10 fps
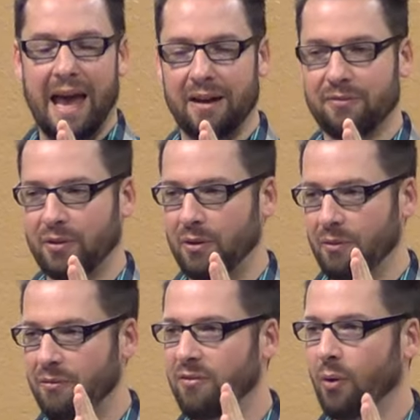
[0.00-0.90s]
And for
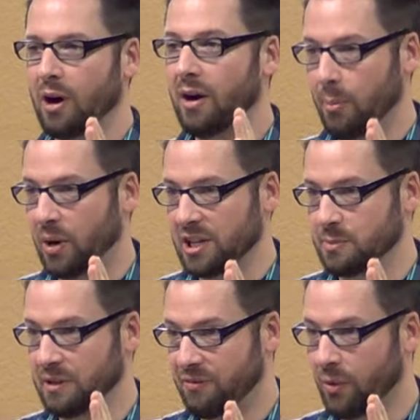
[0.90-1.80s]

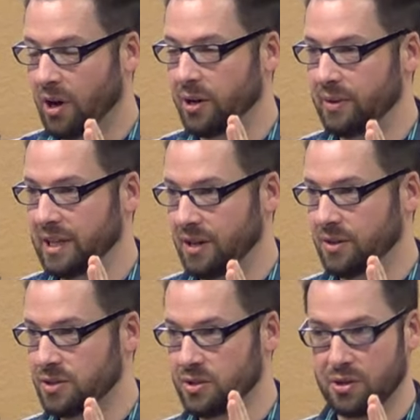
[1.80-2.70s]
approximately 400
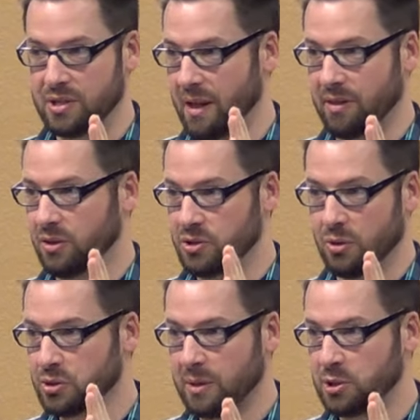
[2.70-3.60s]
years, there's nothing. There's
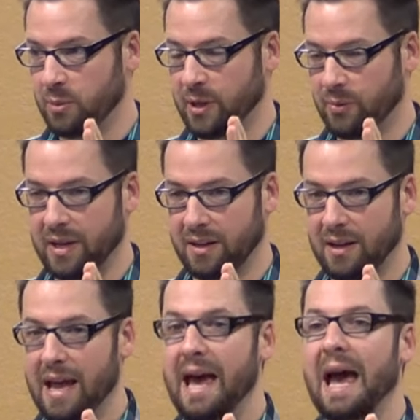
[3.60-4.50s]
no scripture being written.
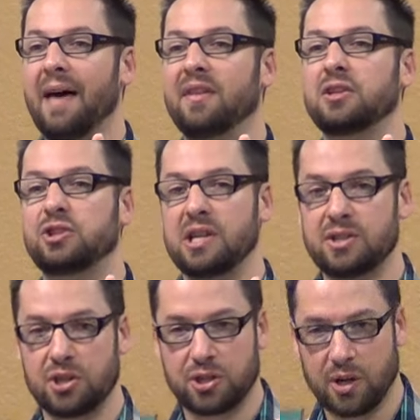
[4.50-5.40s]
And then
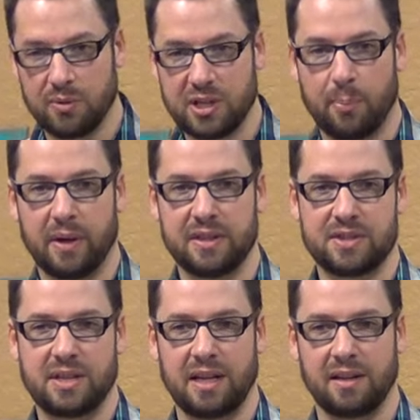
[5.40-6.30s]
Jesus shows up on the
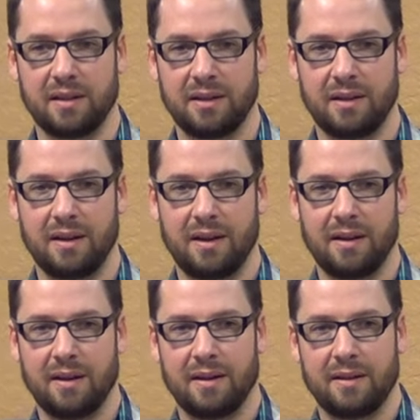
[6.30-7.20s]
scene.
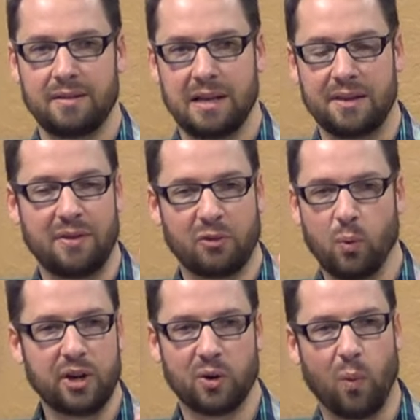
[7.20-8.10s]
Have you ever
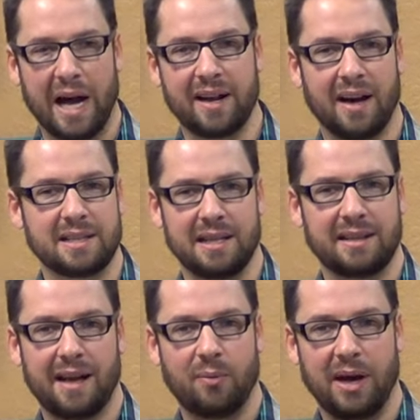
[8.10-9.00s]
wondered why God did
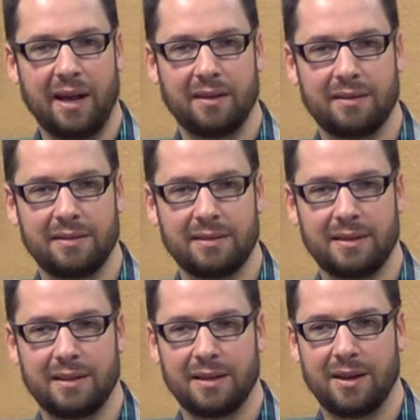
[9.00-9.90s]
it that way?
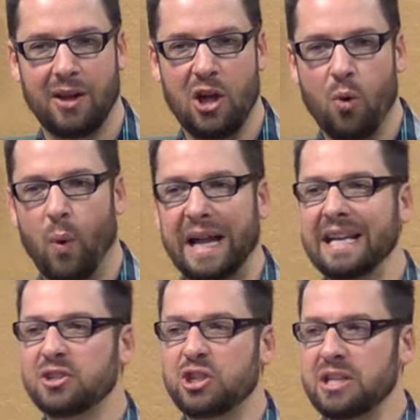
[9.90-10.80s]
Why
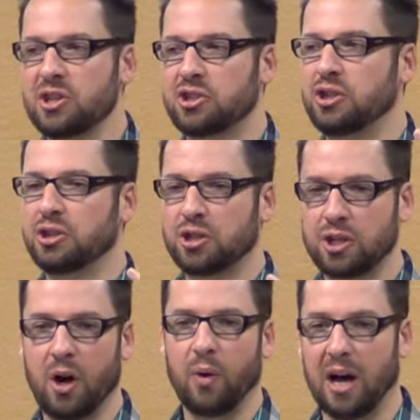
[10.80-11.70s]
didn't Jesus just
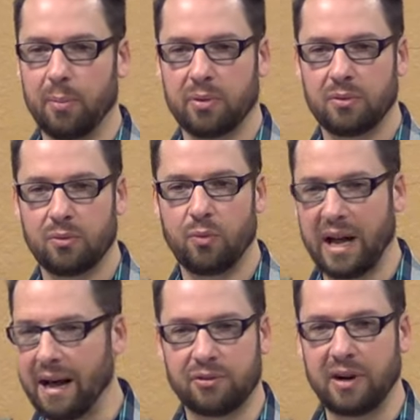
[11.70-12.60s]
show up
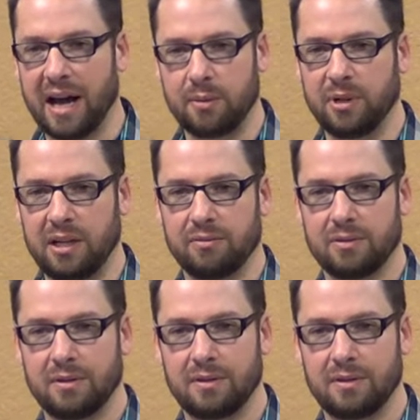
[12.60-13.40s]
right after Adam and Eve?